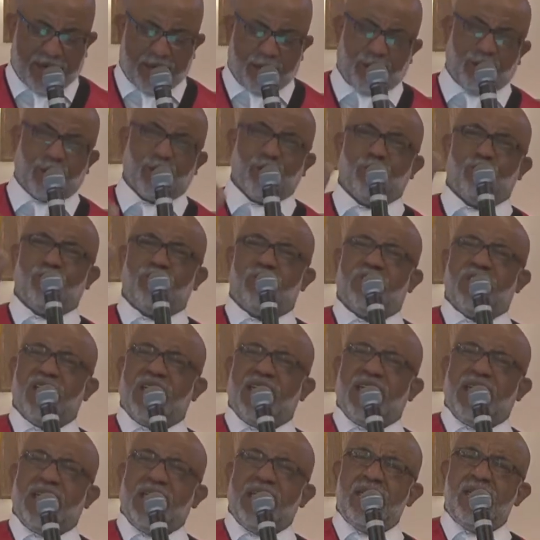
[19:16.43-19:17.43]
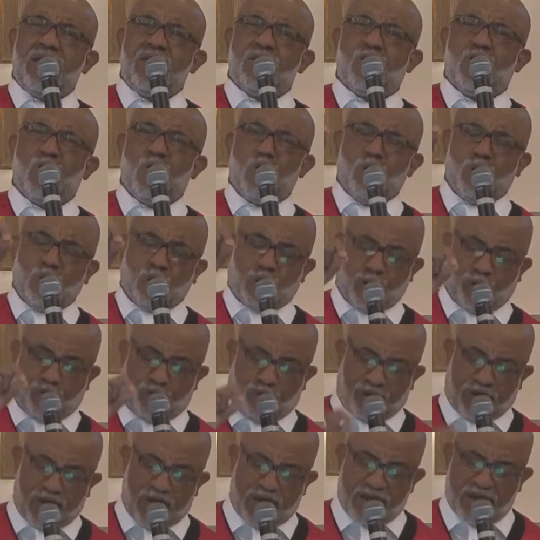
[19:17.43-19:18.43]
To thee whose
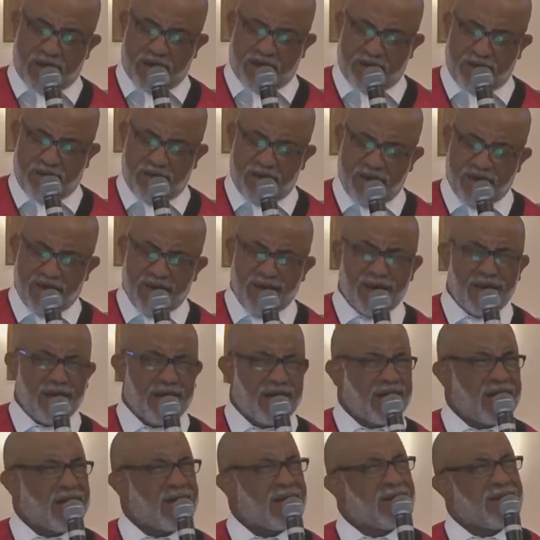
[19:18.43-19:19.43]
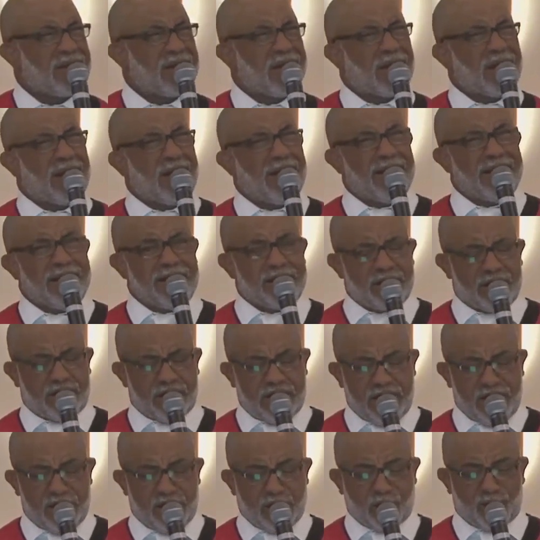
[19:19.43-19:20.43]
blood can cleanse
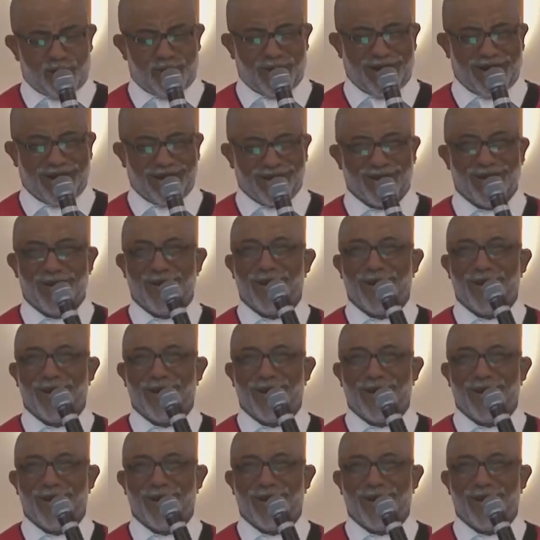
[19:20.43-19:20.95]
each spot.